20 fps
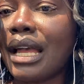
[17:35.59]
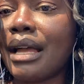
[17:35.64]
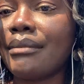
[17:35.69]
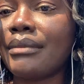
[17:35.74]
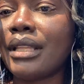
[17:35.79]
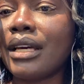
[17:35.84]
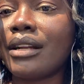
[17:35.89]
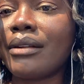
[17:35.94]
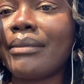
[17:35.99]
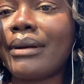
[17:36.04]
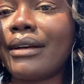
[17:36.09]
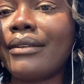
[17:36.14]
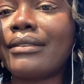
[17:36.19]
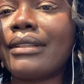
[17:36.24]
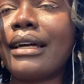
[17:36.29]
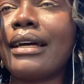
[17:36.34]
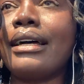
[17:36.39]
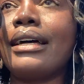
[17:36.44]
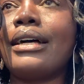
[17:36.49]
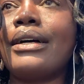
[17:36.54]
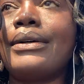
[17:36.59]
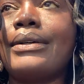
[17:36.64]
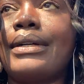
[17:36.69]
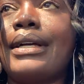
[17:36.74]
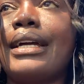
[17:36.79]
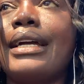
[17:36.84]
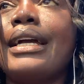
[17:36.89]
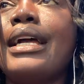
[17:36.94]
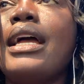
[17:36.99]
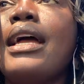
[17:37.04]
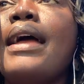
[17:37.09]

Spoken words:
not about that, okay?